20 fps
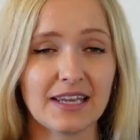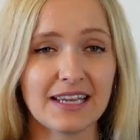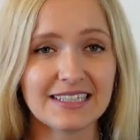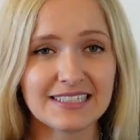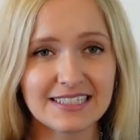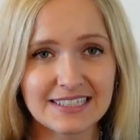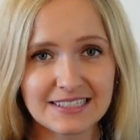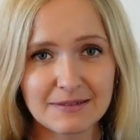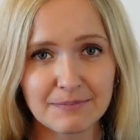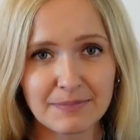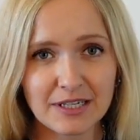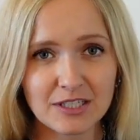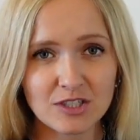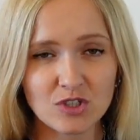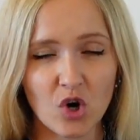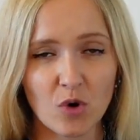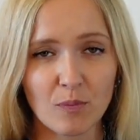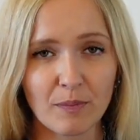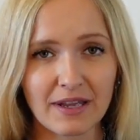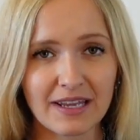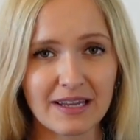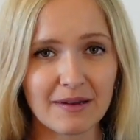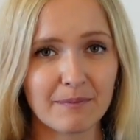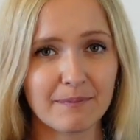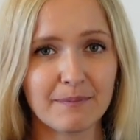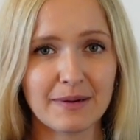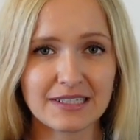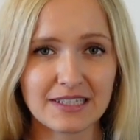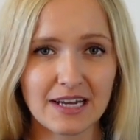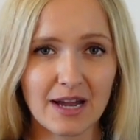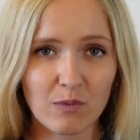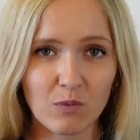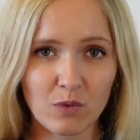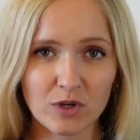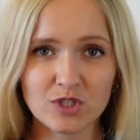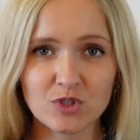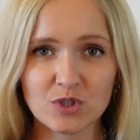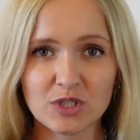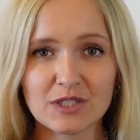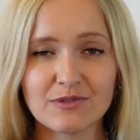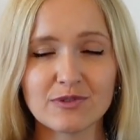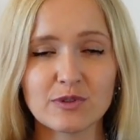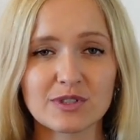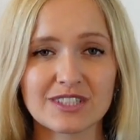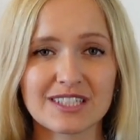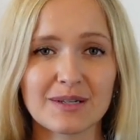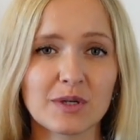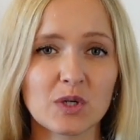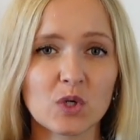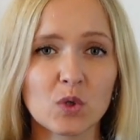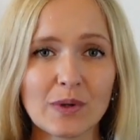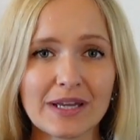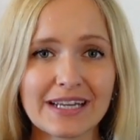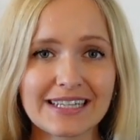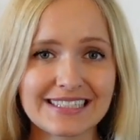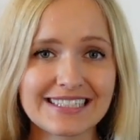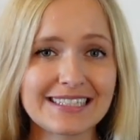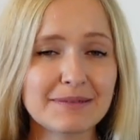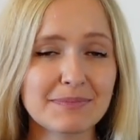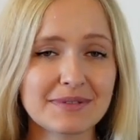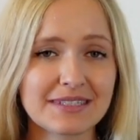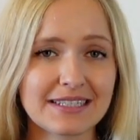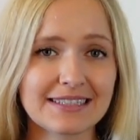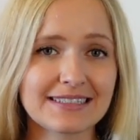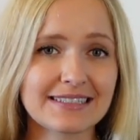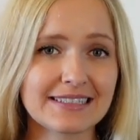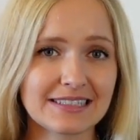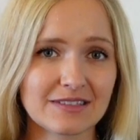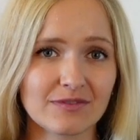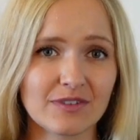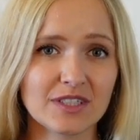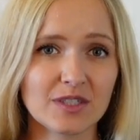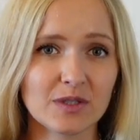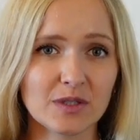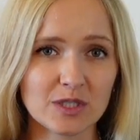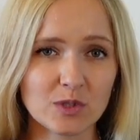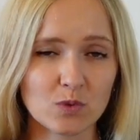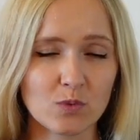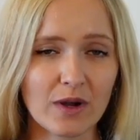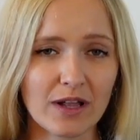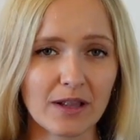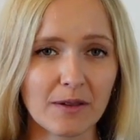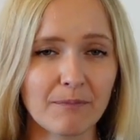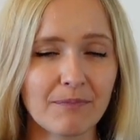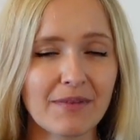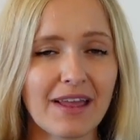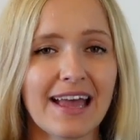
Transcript: It is a big topic, but I want to give you some quick tips in this video as well.